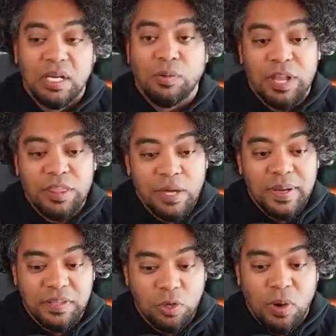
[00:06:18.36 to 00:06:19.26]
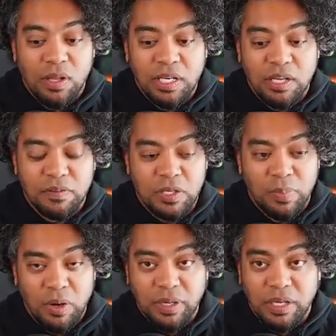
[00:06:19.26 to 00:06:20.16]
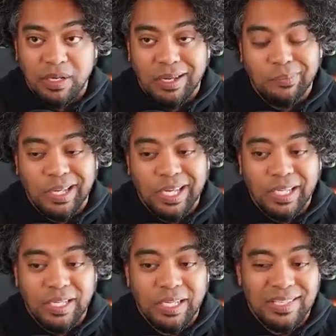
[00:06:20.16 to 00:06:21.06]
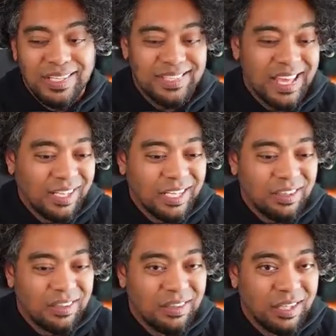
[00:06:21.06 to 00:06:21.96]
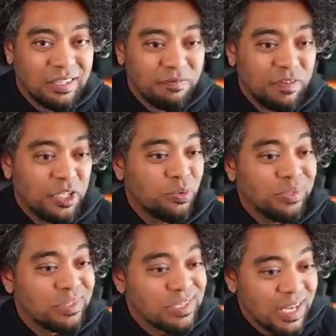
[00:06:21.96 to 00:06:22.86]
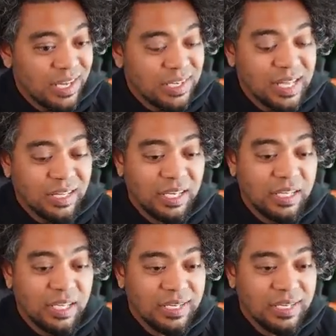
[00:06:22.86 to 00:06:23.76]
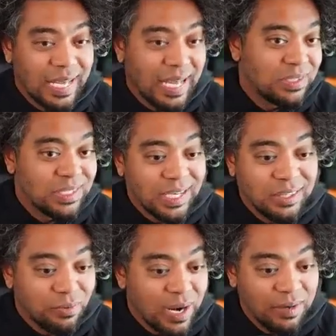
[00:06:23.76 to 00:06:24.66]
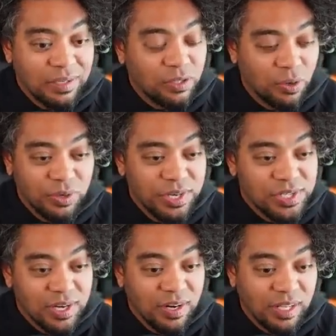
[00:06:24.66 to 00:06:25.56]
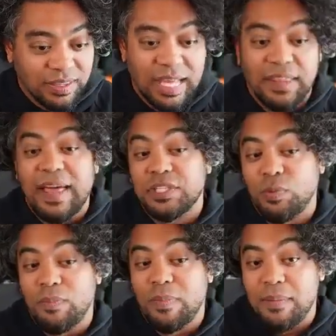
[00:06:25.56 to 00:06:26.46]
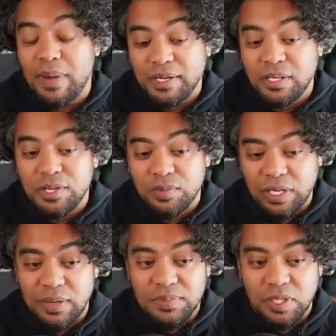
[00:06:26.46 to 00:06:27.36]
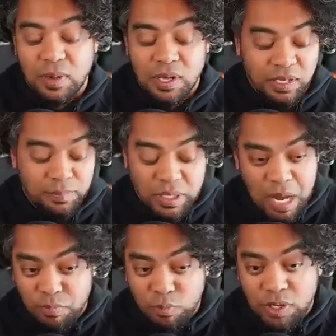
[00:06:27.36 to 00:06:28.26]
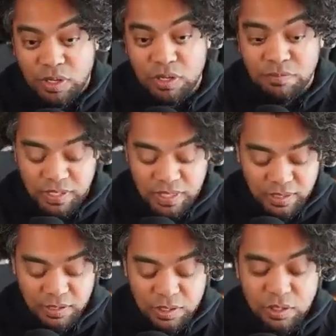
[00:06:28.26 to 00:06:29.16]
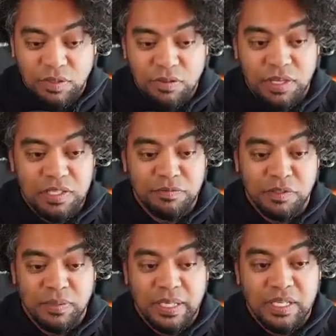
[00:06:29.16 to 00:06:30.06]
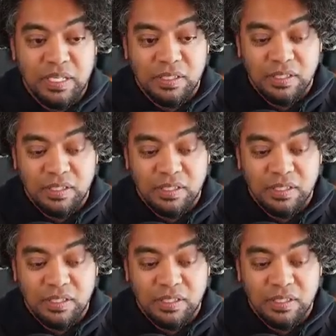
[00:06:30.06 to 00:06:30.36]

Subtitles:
When I think about the quality of a component, I'm like, is that like the visual design? Is that like how tight the rounded corners are? Like that's where my mind goes when it comes to quality. But I'm wondering if the two of you think differently about that.